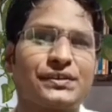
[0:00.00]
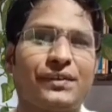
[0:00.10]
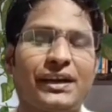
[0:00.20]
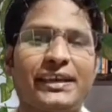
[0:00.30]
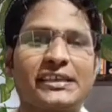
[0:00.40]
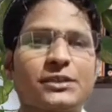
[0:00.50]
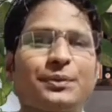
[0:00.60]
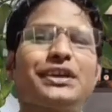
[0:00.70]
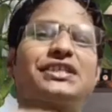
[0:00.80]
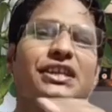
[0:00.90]
very
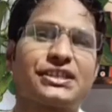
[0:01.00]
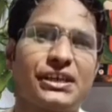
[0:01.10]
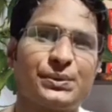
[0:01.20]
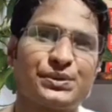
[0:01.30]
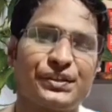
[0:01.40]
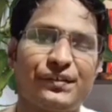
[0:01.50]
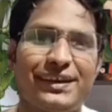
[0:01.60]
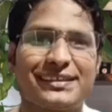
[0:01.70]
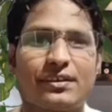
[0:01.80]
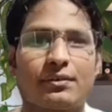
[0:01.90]
special sounds in
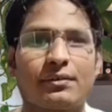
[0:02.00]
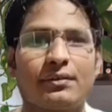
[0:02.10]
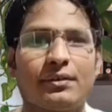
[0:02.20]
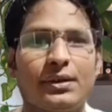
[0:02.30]
nature.